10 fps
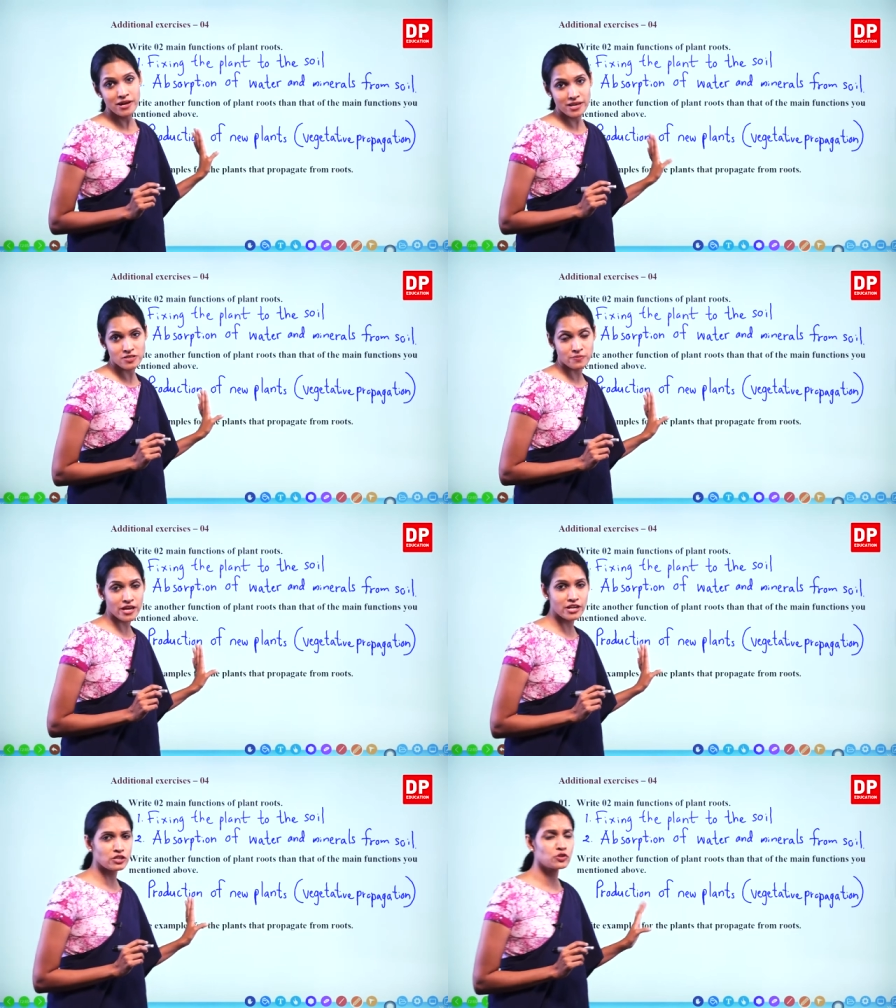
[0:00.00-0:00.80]
I
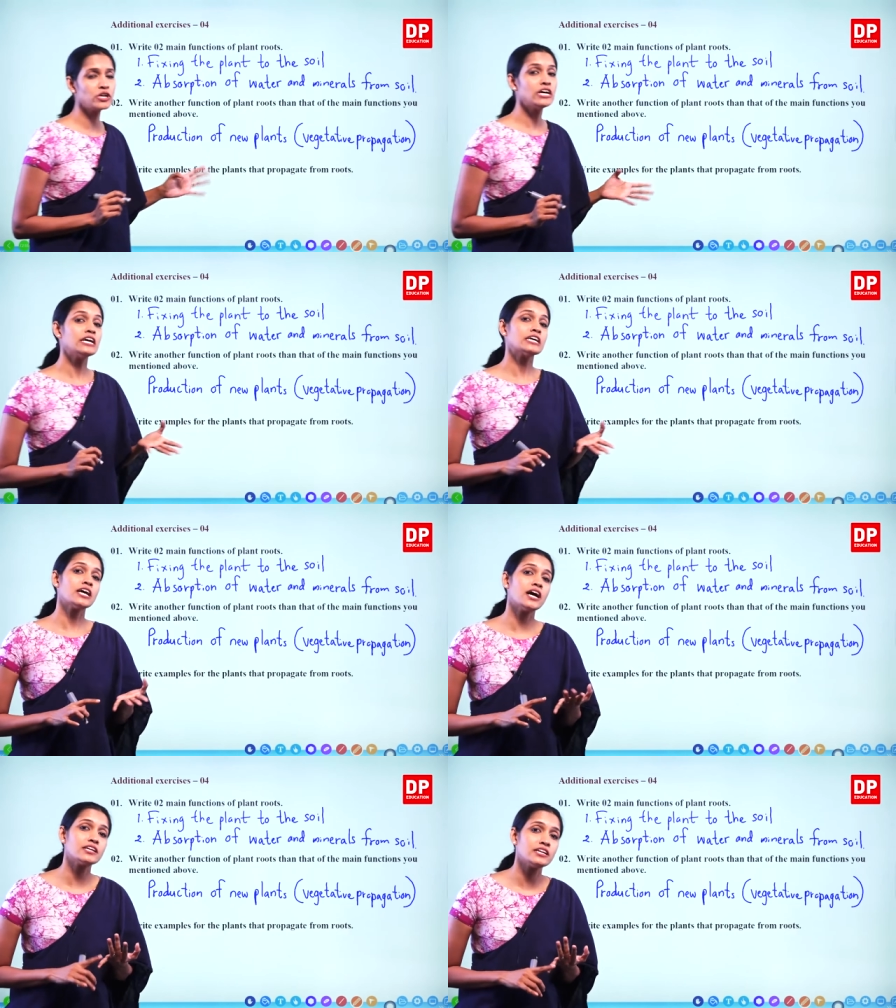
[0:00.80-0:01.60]
explained you
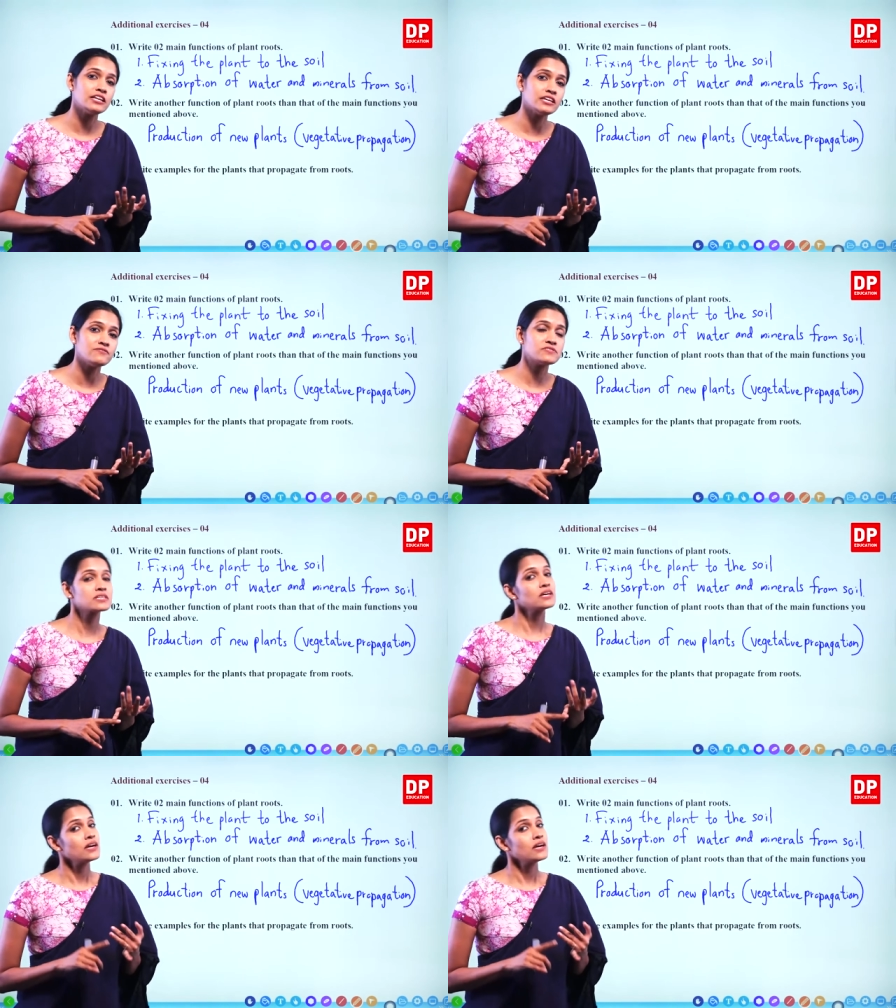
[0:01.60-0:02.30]
curry leaves